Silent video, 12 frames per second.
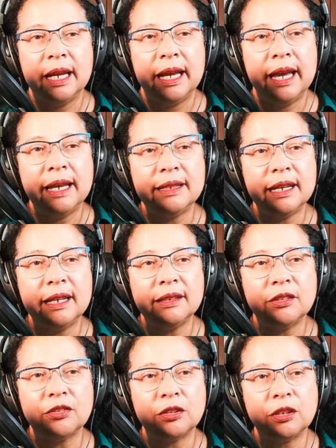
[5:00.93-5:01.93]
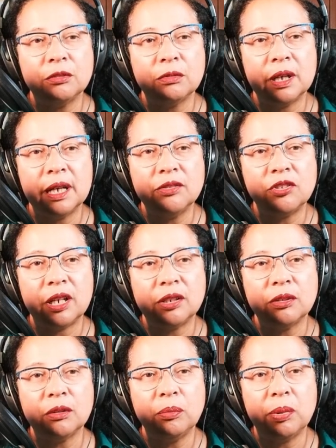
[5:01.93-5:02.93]
And then the third one,
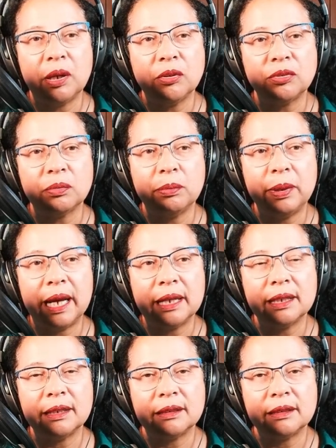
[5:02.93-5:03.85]
gentle pulse ballad.